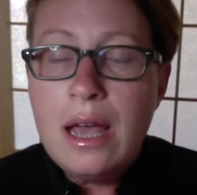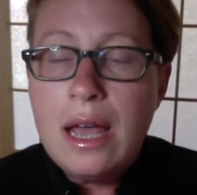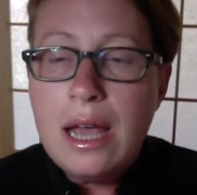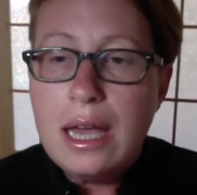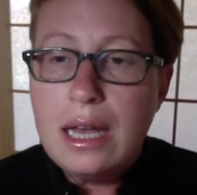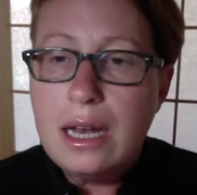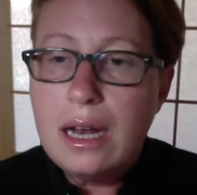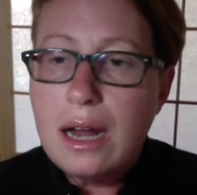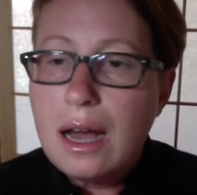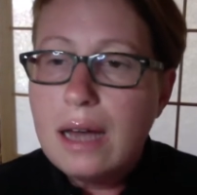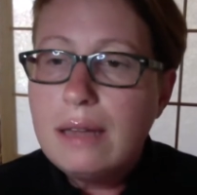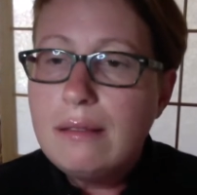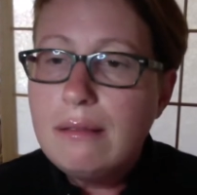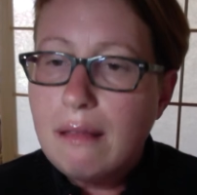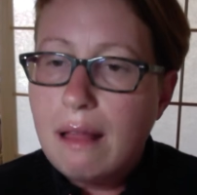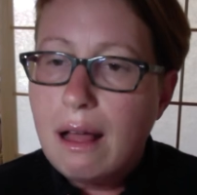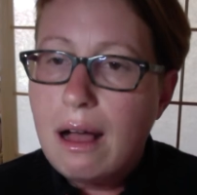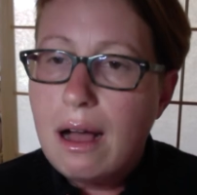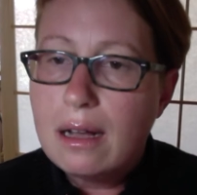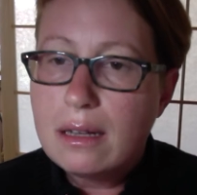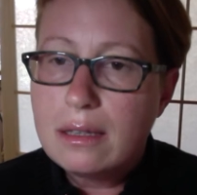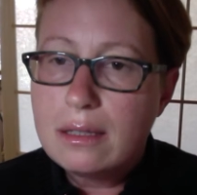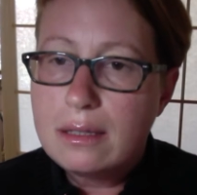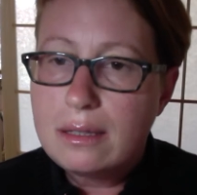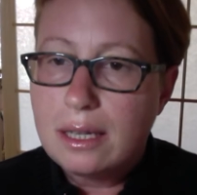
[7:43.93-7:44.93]
It
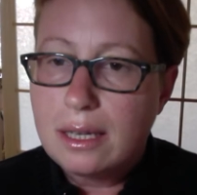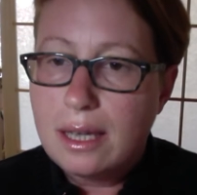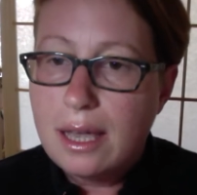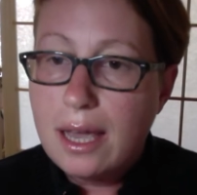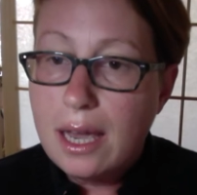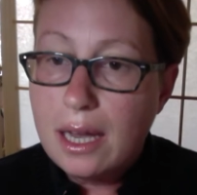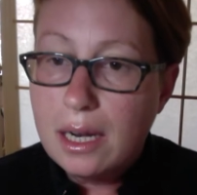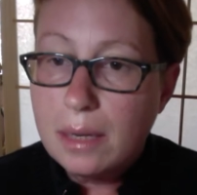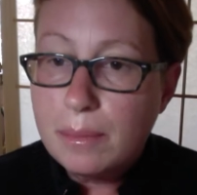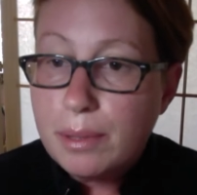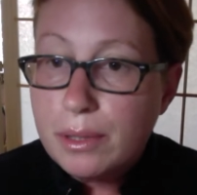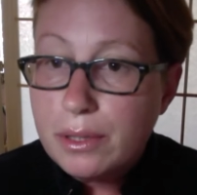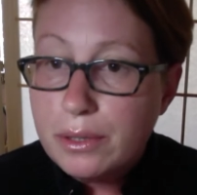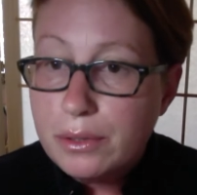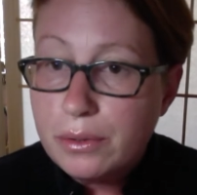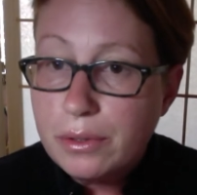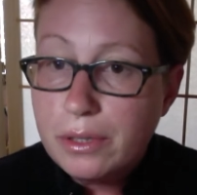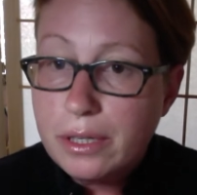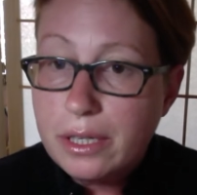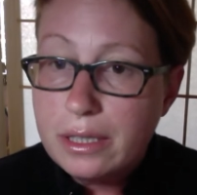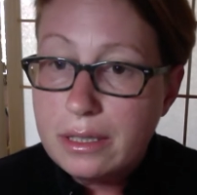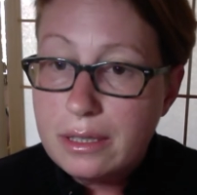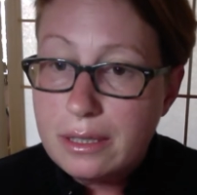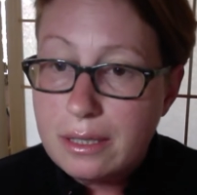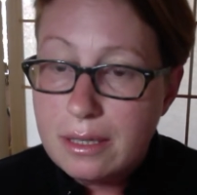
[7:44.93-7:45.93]
unlocks the
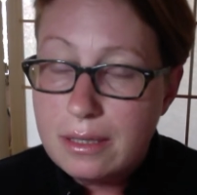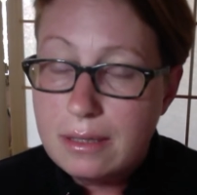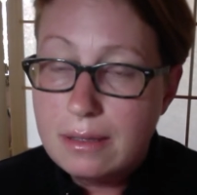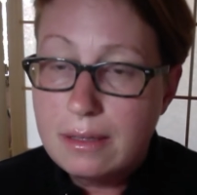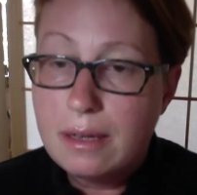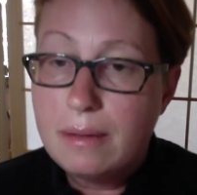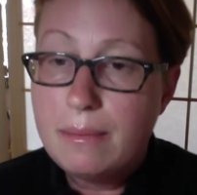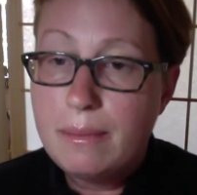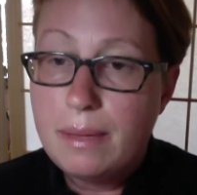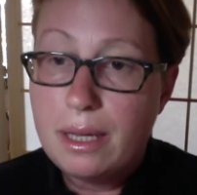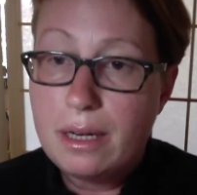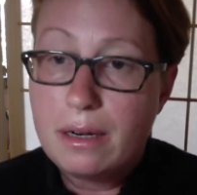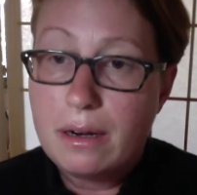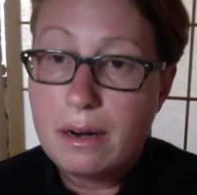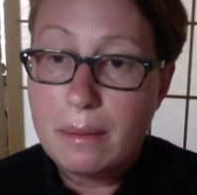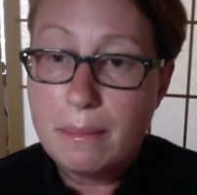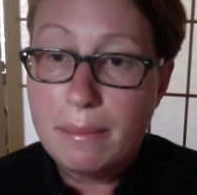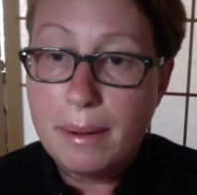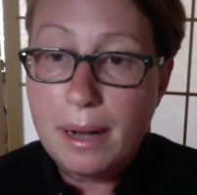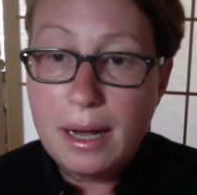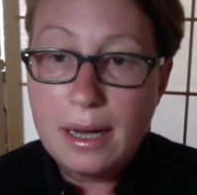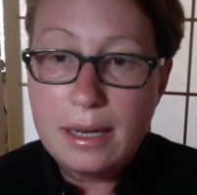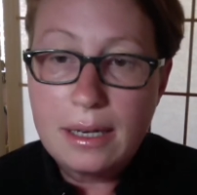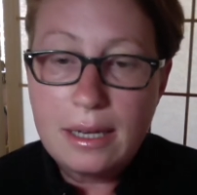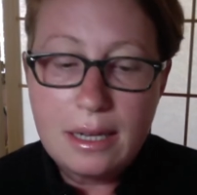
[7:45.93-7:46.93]
cannabinoid system in our
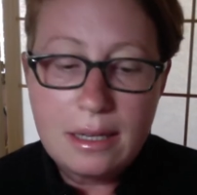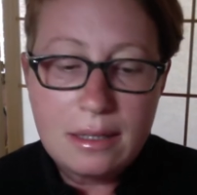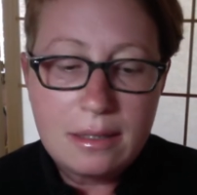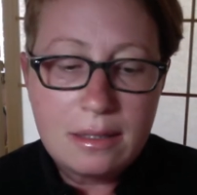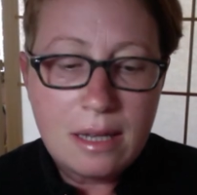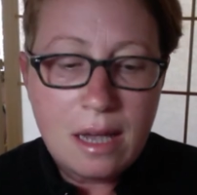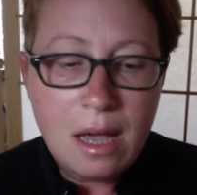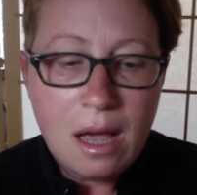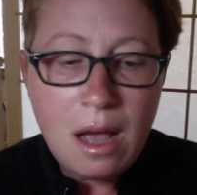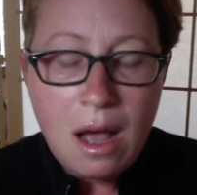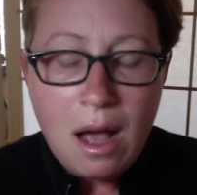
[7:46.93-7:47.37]
bodies.